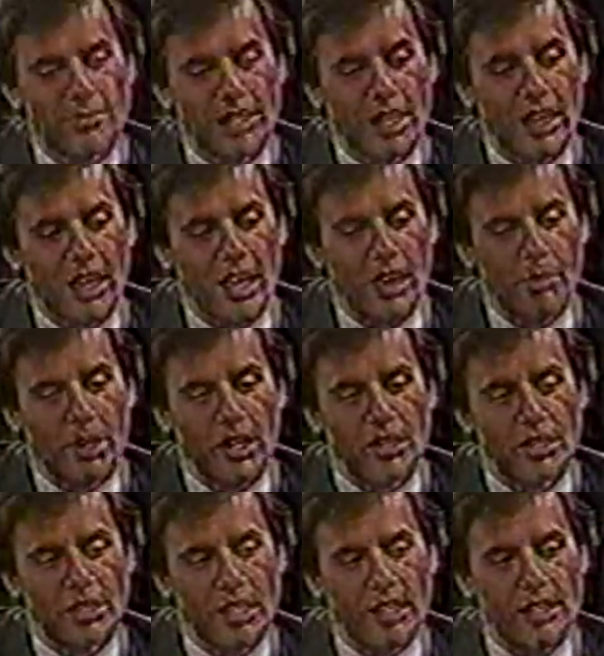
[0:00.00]
I can't begin to
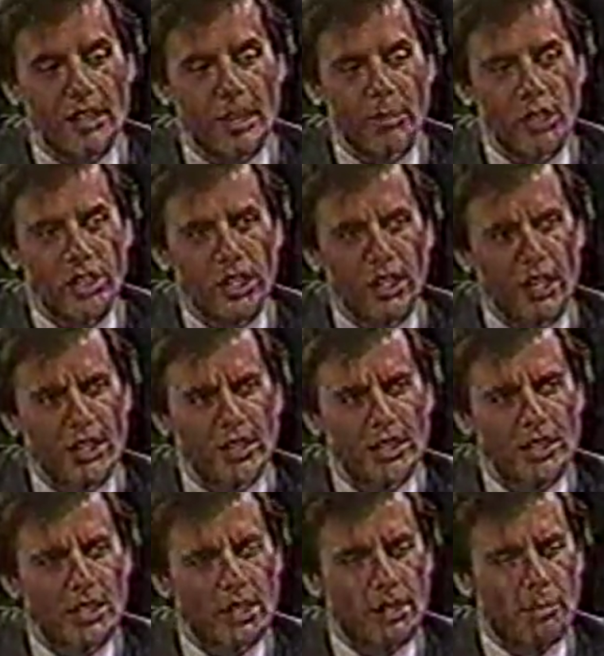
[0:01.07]
tell you how much I'd like to
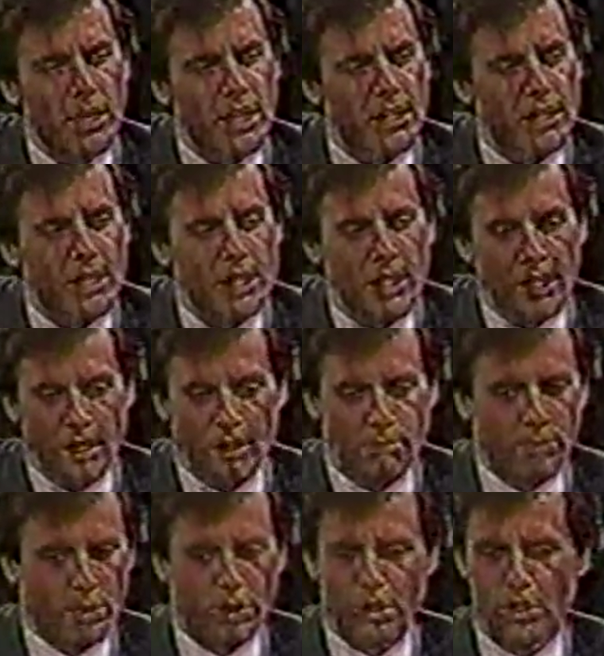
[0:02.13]
see Amanda
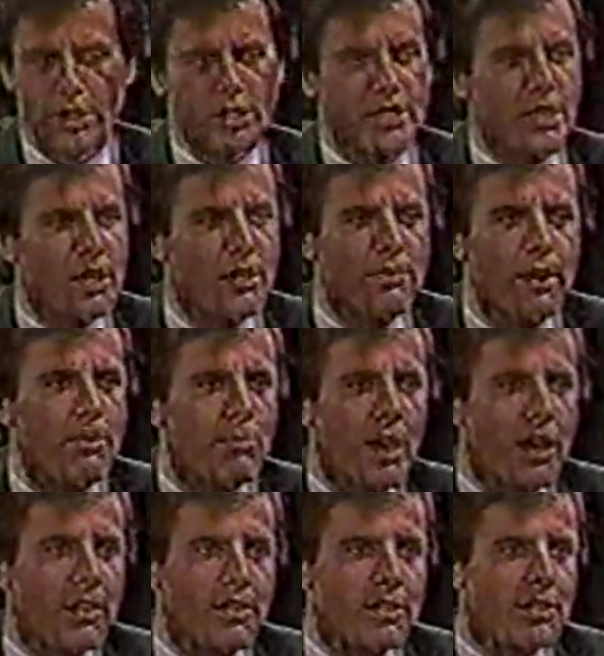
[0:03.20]
pull herself up out
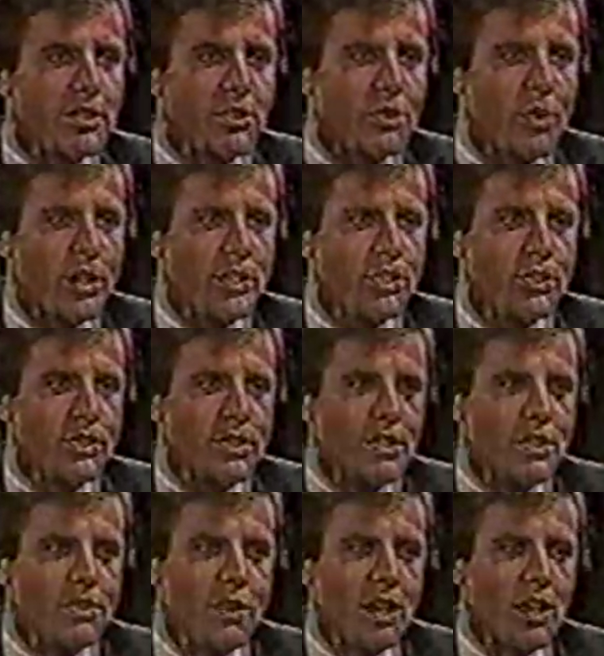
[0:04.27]
of the situation she's
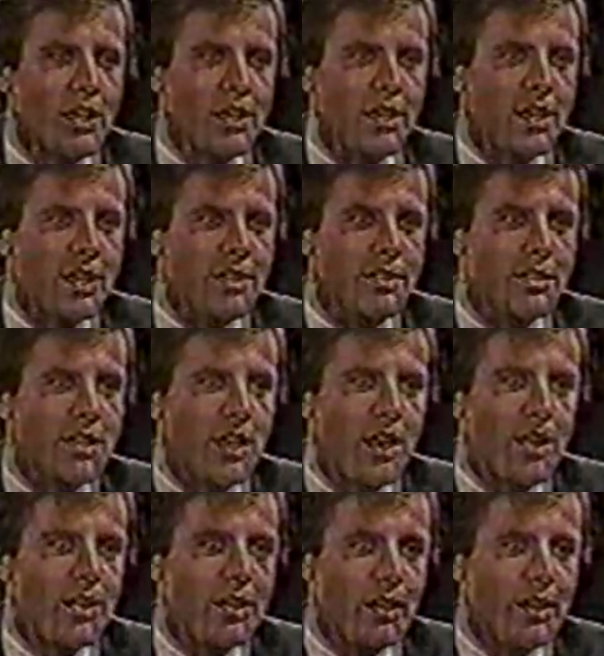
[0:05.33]
struggling against now.
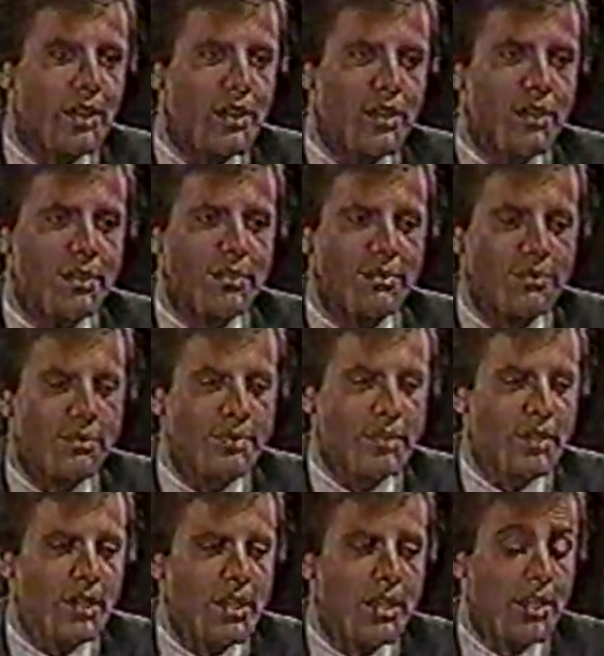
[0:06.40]

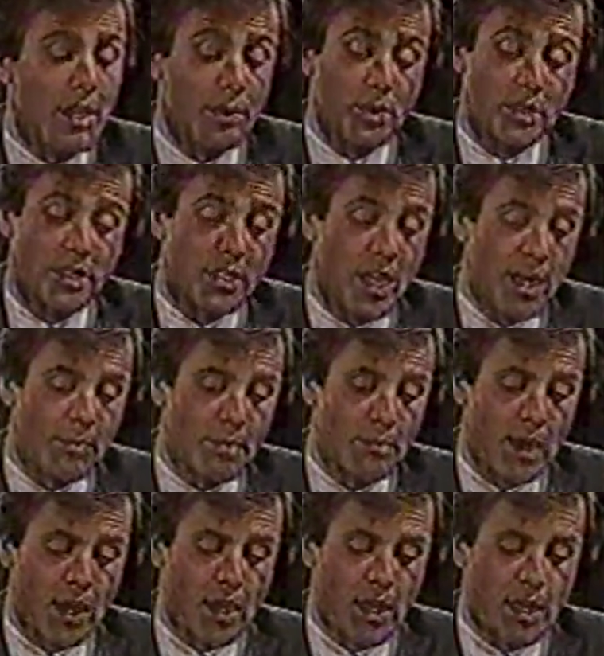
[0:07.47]
There was a time in
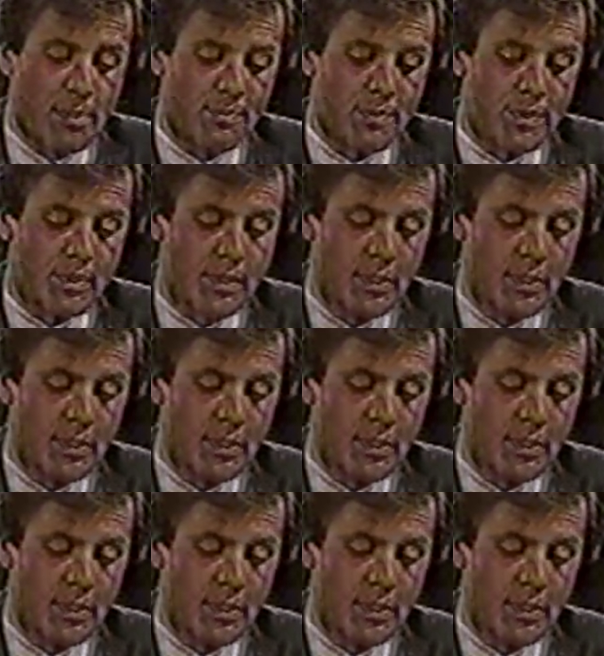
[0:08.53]
my life, and